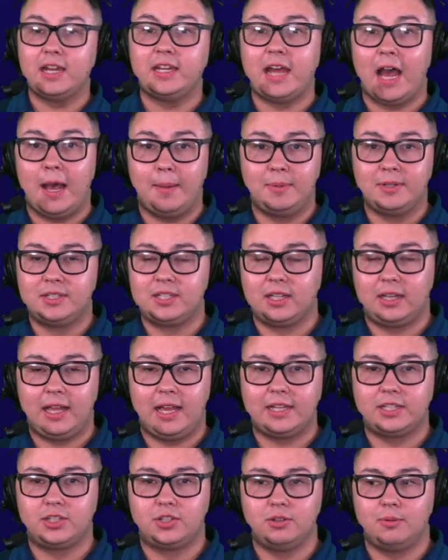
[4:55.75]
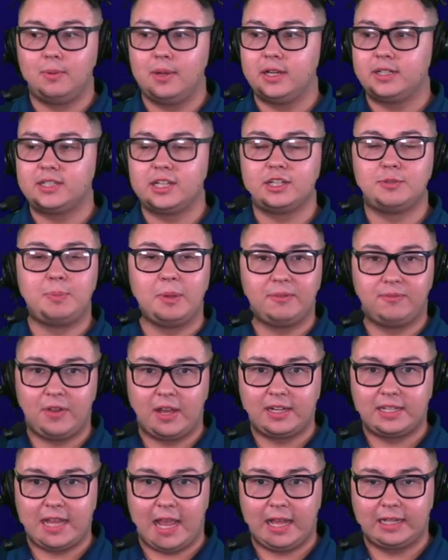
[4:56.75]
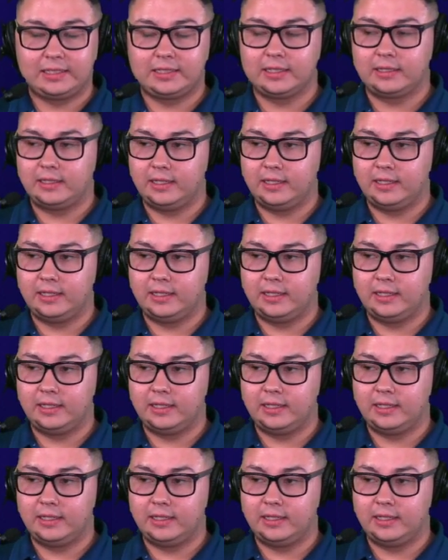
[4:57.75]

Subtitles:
Dobbins the last 2 weeks has been fantastic.